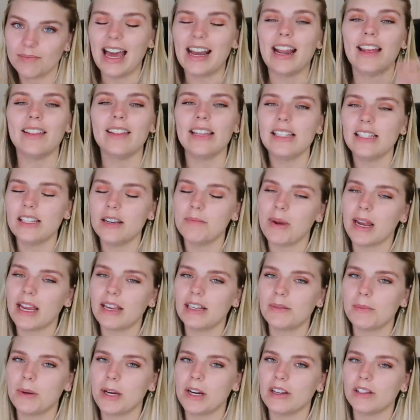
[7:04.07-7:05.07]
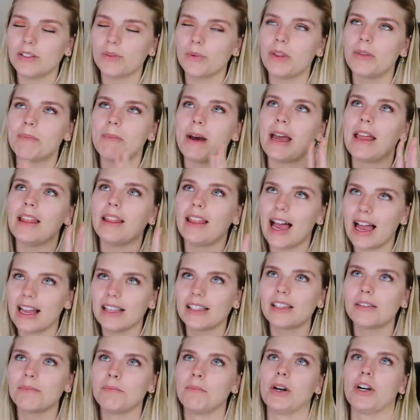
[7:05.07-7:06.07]
And at least in my experience with my
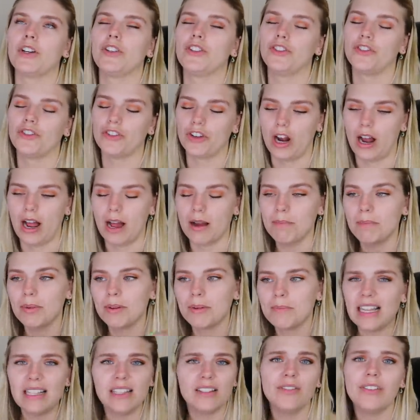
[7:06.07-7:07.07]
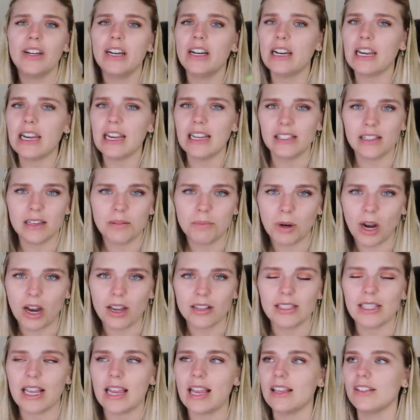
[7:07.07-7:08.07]
last merch drop, it's a very easy
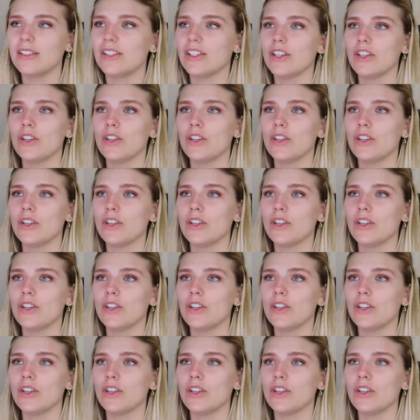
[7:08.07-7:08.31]
process.